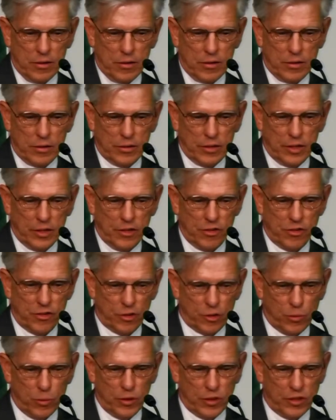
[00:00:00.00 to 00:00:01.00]
Now here's your
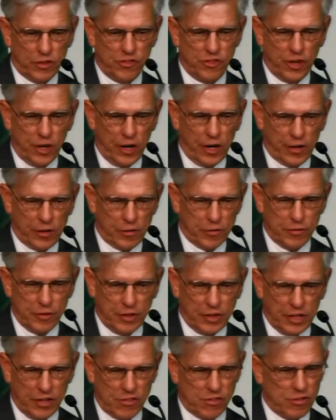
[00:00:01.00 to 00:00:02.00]
quick geography
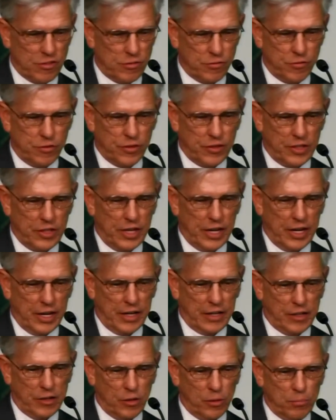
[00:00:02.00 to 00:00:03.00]
lesson for the day.
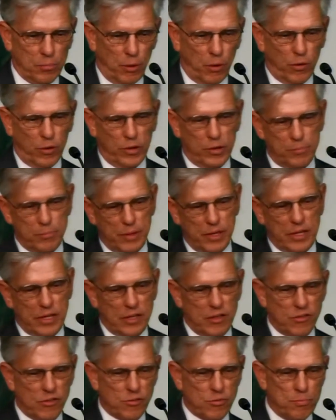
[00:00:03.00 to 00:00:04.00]
Gilboa
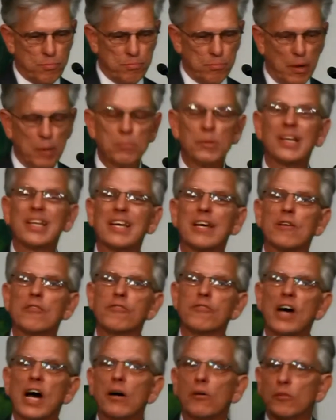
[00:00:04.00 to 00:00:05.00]
means bubbling
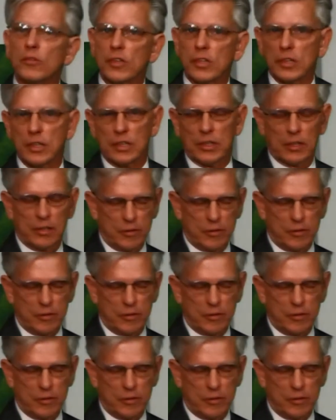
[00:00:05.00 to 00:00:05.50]
fountain.